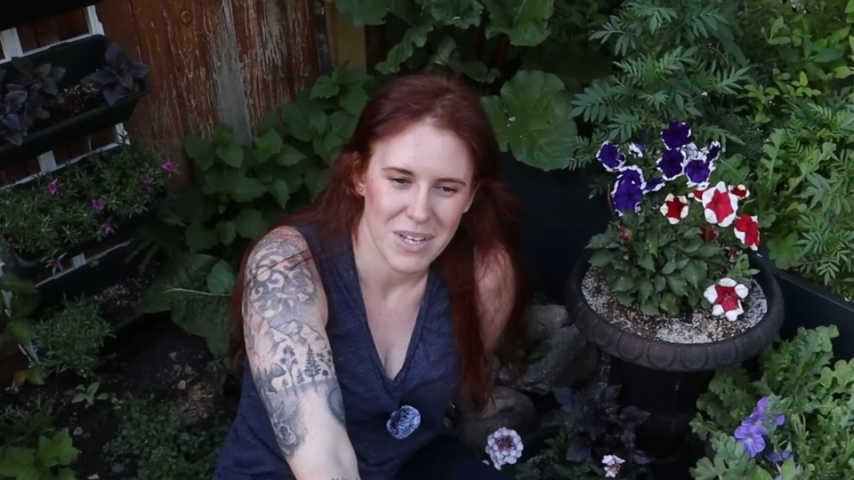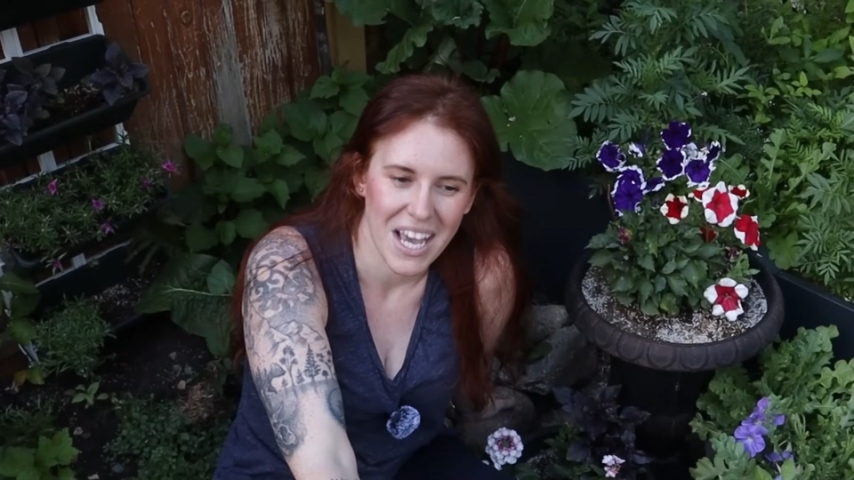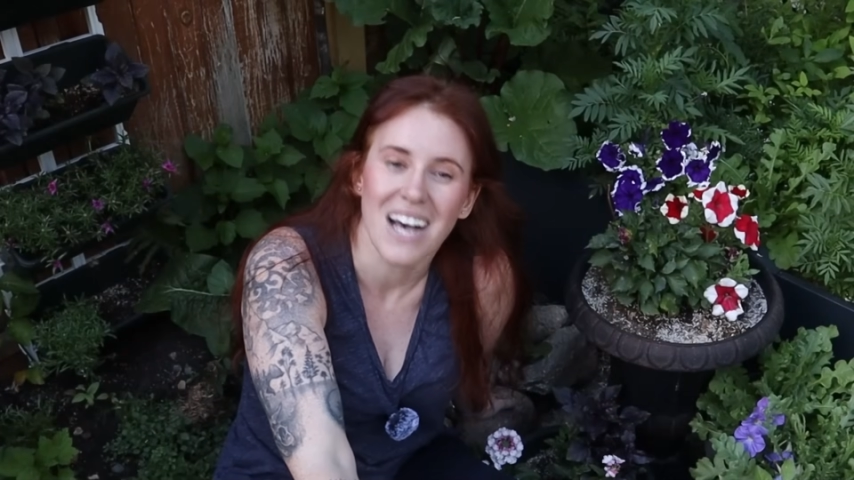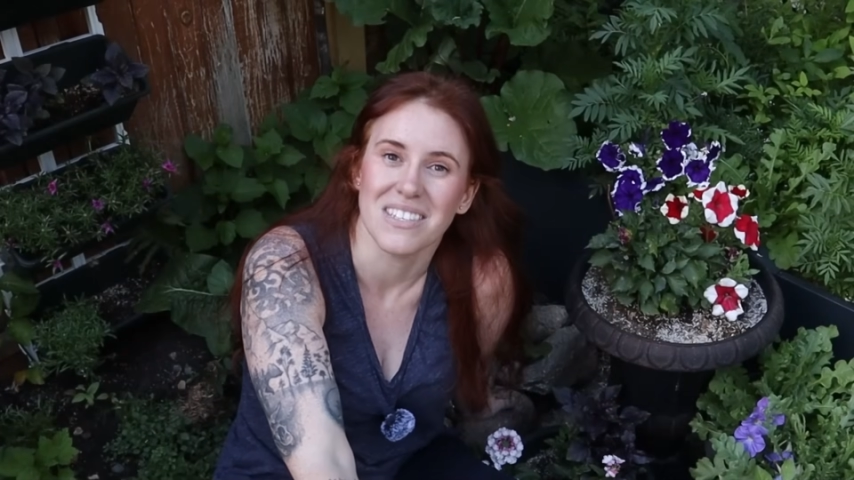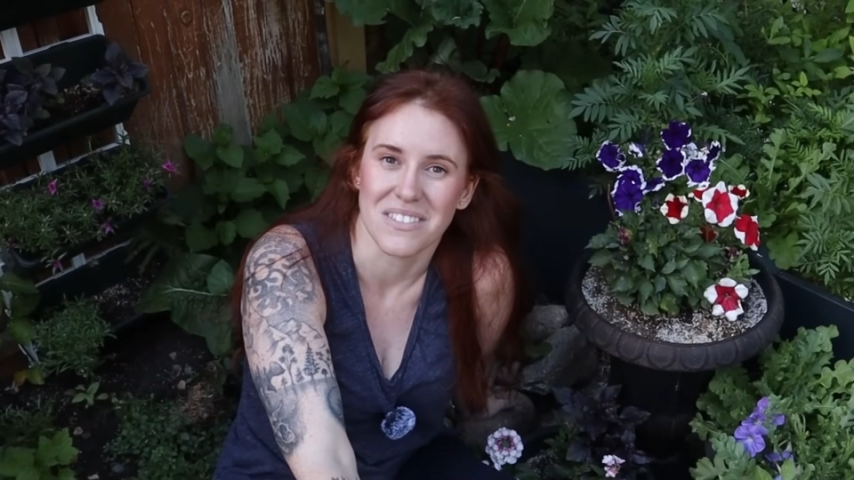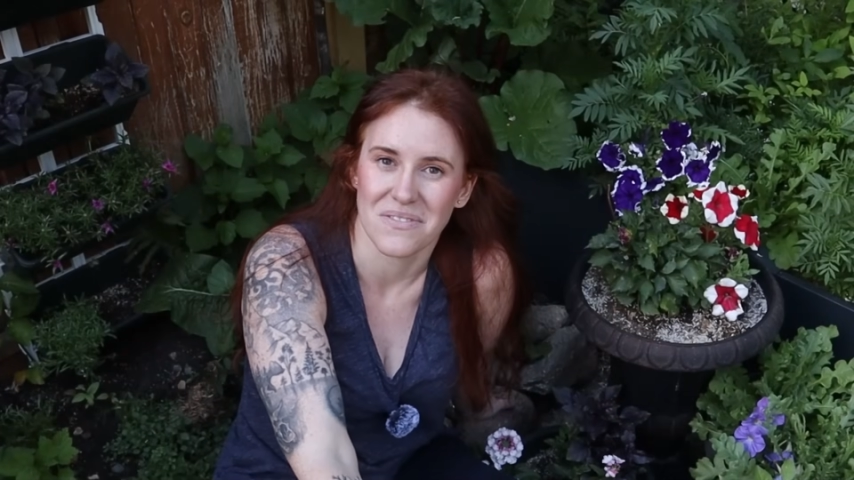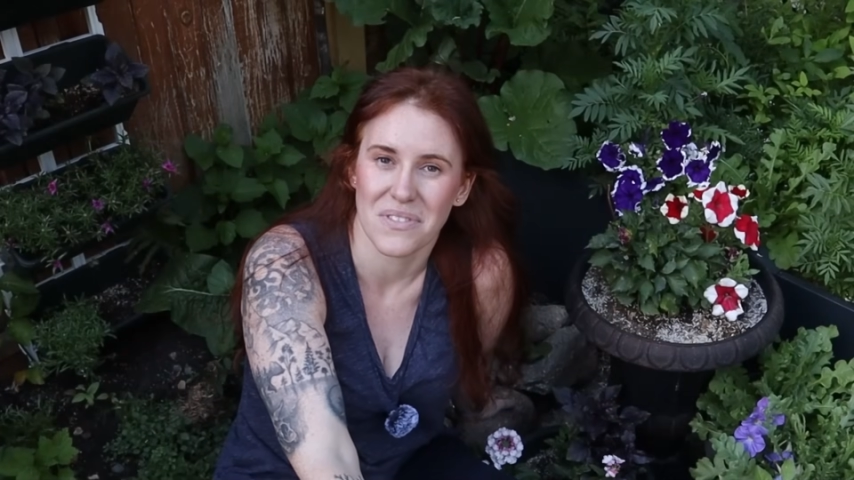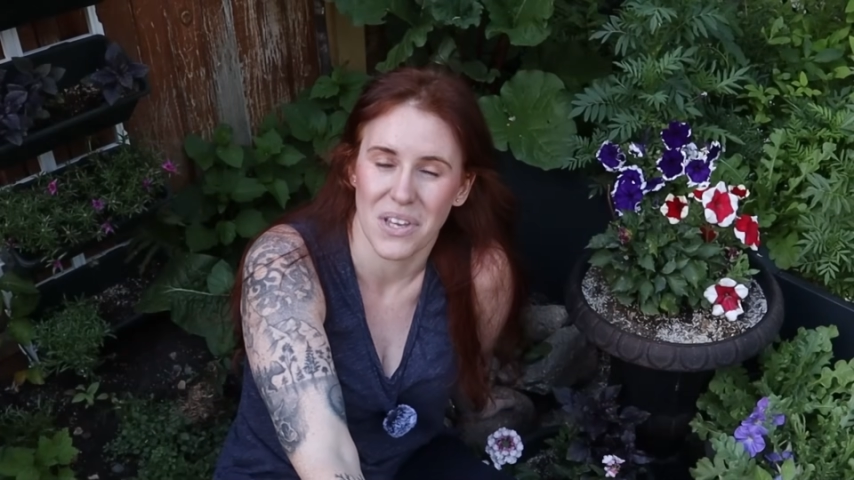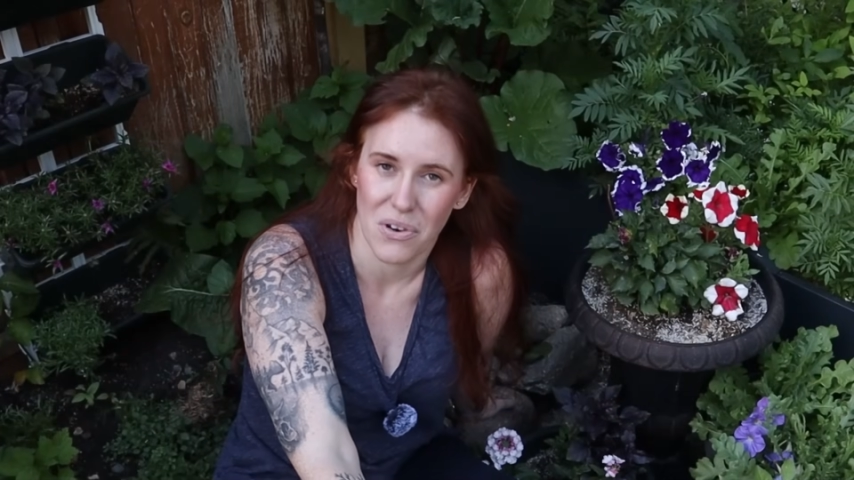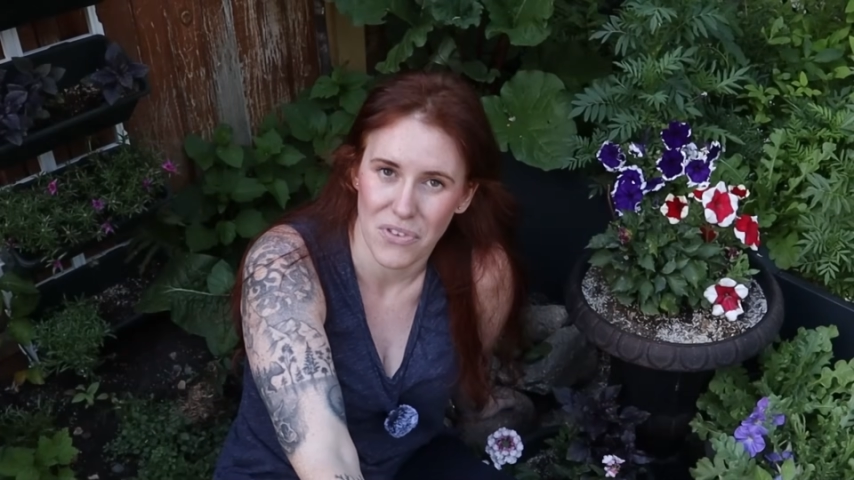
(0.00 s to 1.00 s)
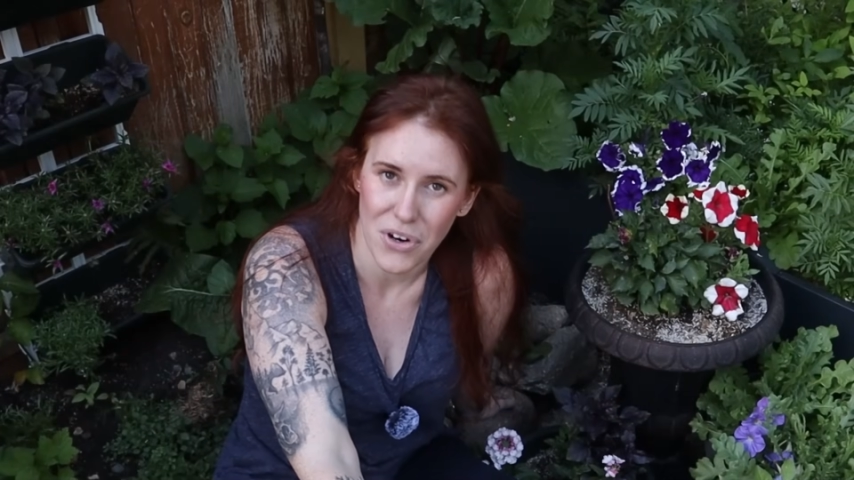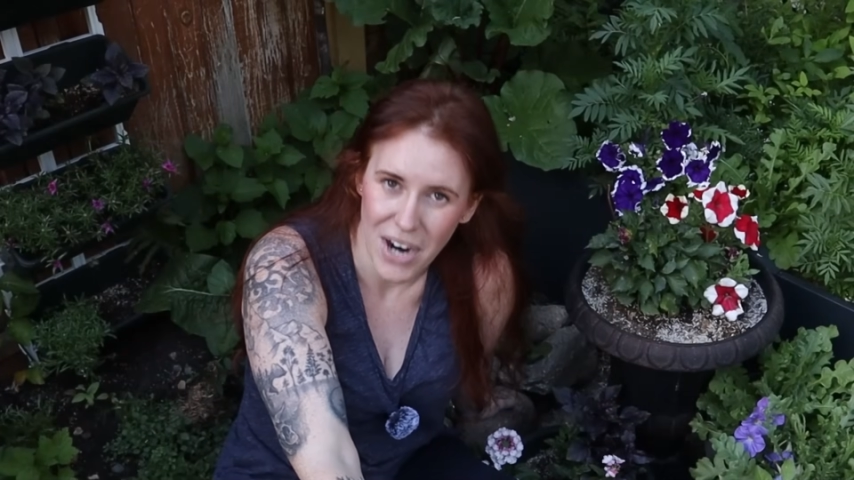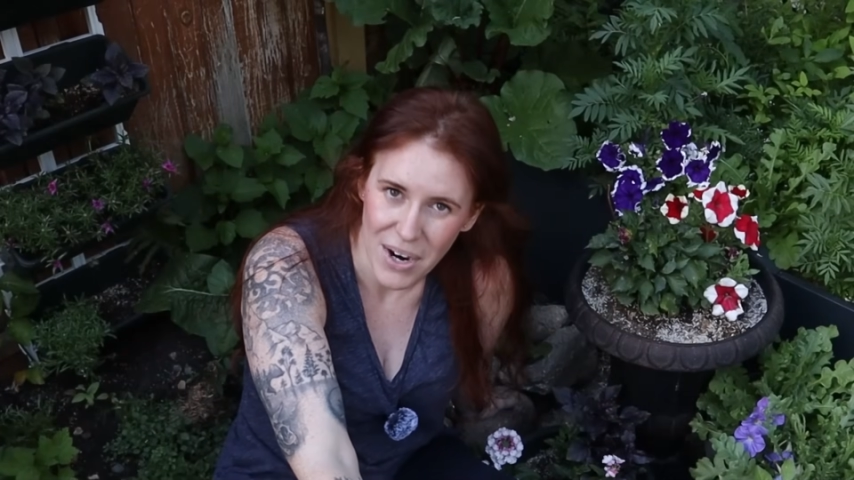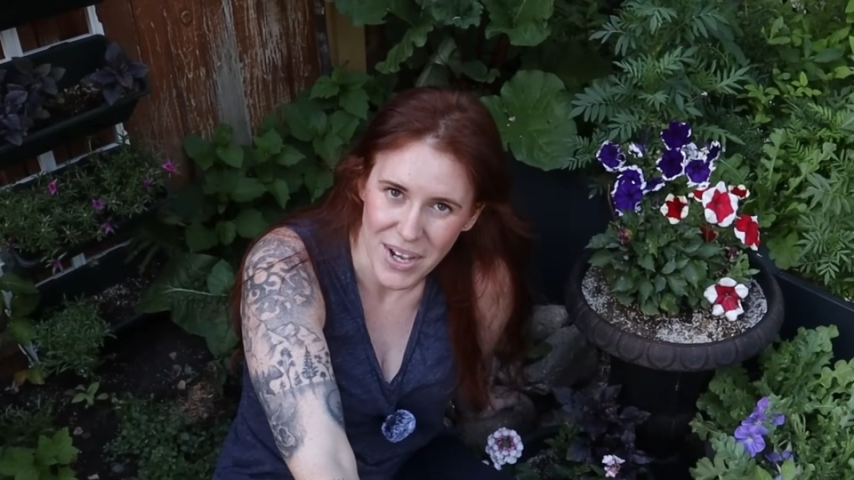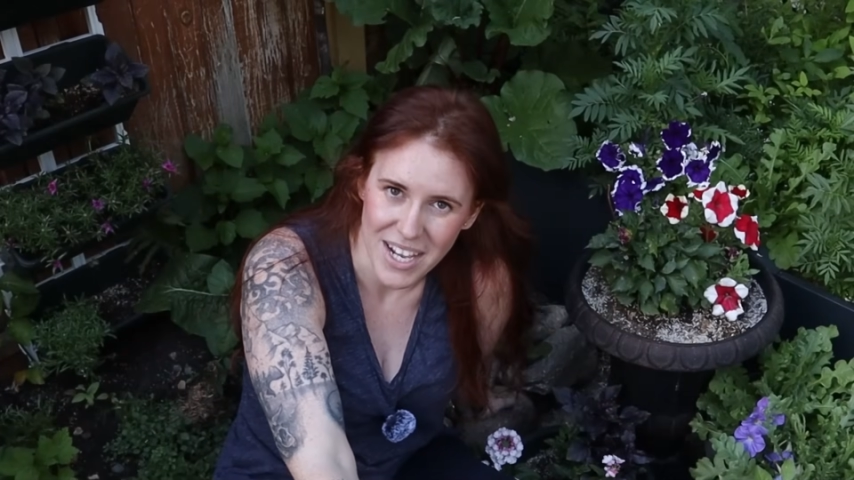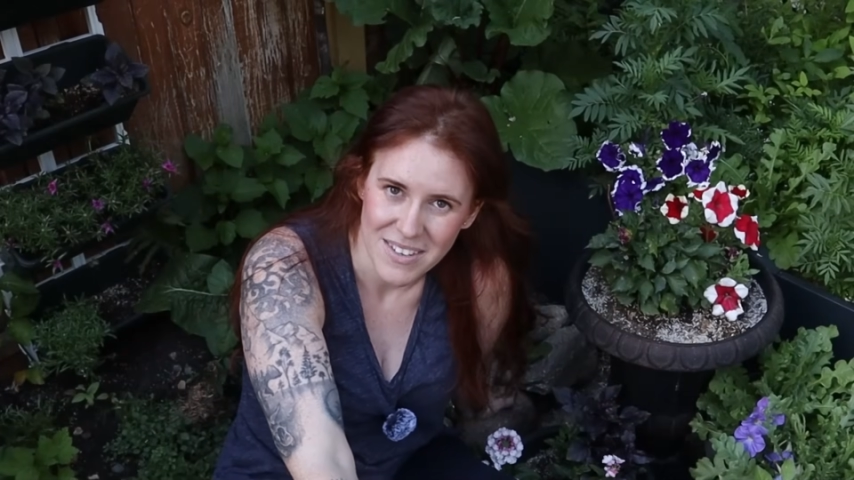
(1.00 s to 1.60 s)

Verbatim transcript: because of the overcrowding.